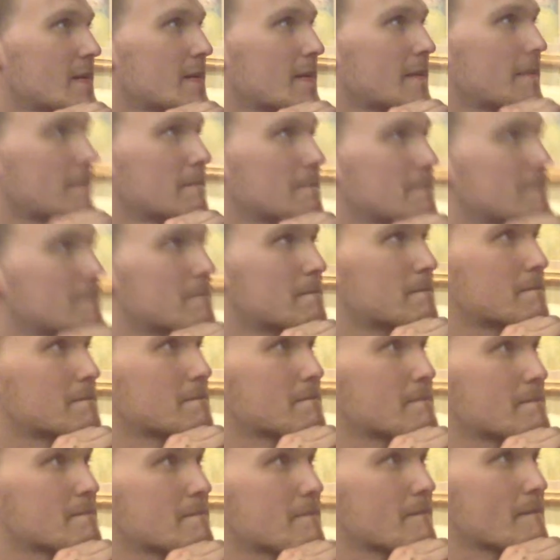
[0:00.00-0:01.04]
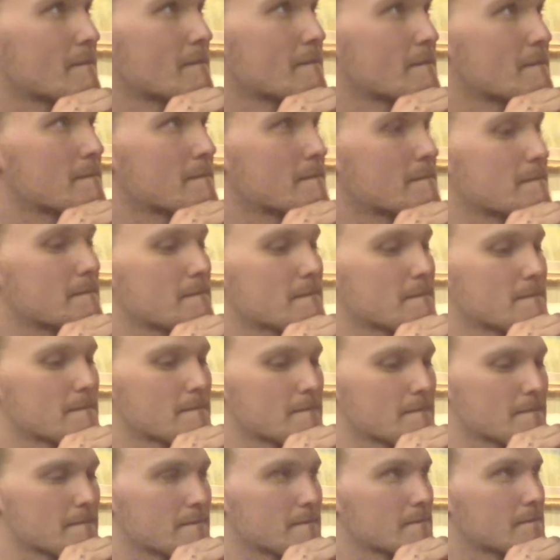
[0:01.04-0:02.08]
They would on the window.
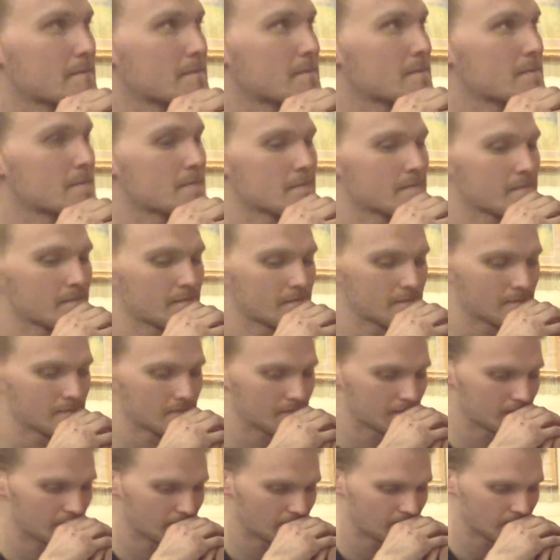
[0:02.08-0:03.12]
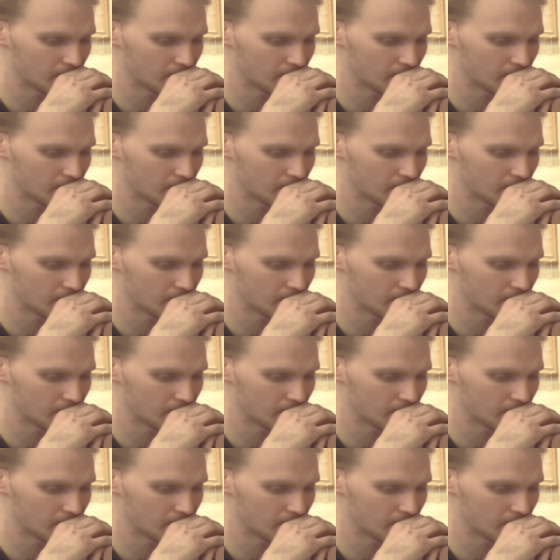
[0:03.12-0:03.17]
Construct, beast effect,